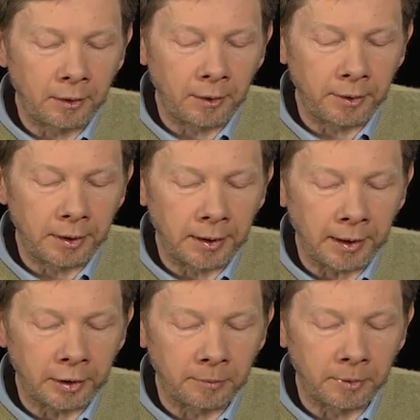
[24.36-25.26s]

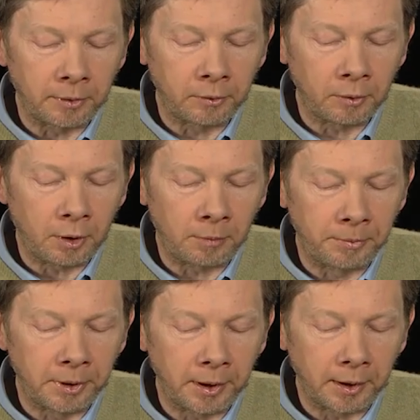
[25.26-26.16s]
non-attachment to
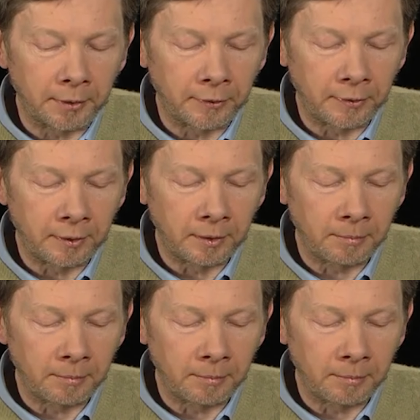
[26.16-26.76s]
objects,